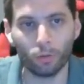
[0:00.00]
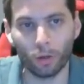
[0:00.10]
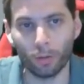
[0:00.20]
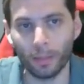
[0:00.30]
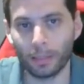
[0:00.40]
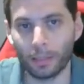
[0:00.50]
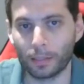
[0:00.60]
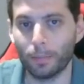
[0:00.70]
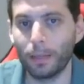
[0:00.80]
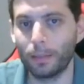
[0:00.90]
ROML
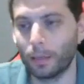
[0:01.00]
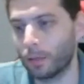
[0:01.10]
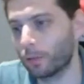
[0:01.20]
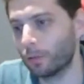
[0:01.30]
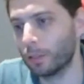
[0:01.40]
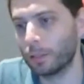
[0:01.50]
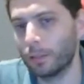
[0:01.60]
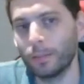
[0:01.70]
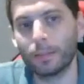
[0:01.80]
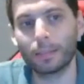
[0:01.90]
is a
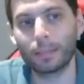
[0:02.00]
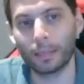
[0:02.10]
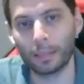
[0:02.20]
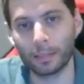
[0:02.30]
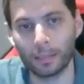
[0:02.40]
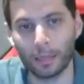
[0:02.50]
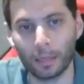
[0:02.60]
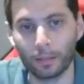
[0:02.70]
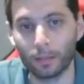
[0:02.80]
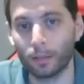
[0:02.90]
meta-algorithm in the sense
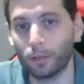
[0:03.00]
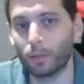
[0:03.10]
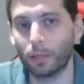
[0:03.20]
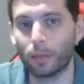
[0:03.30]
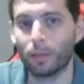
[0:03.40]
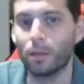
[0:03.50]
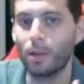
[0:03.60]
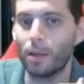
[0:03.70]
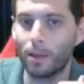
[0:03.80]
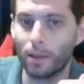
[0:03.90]
that you can